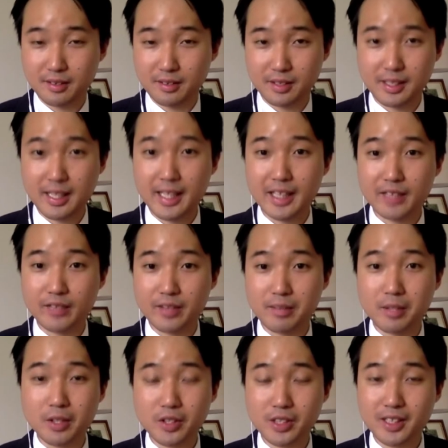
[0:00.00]
today is very
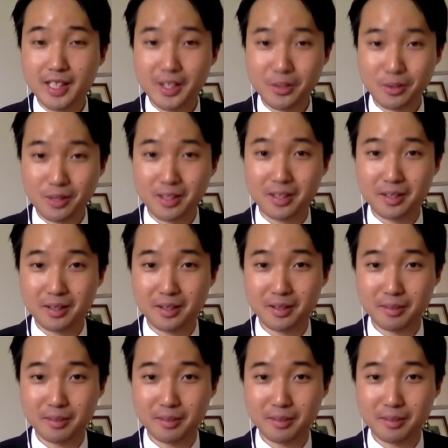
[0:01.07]
much a secular